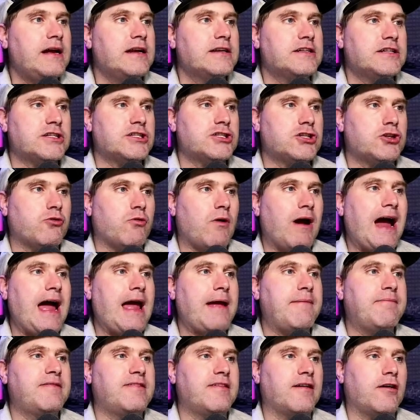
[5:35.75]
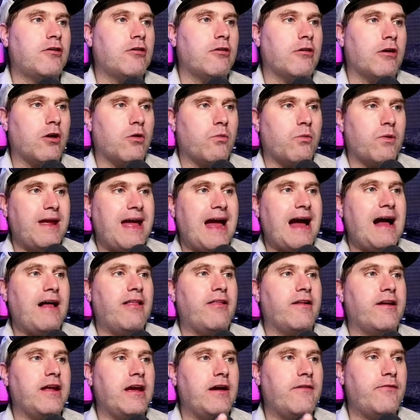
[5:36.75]
describes the current
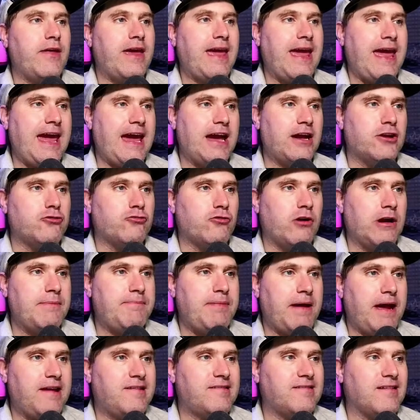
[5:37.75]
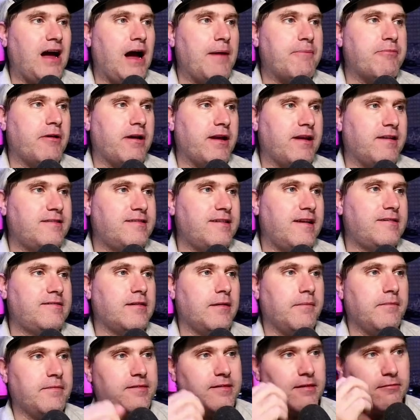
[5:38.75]
reality of the Android-based operating
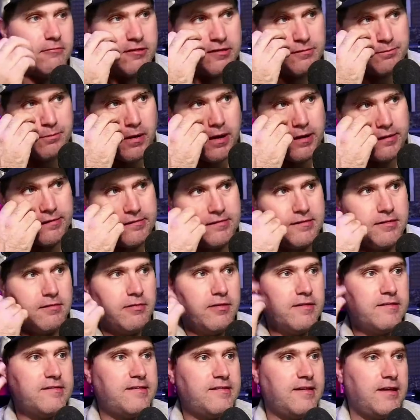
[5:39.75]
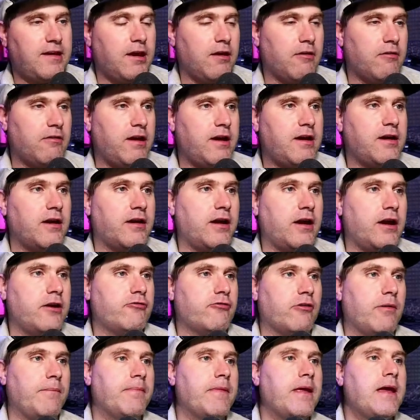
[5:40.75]
systems in response to the security
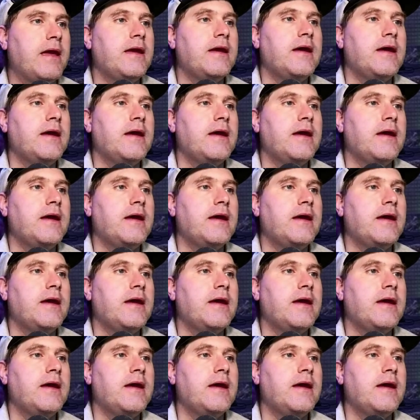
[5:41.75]
conundrum.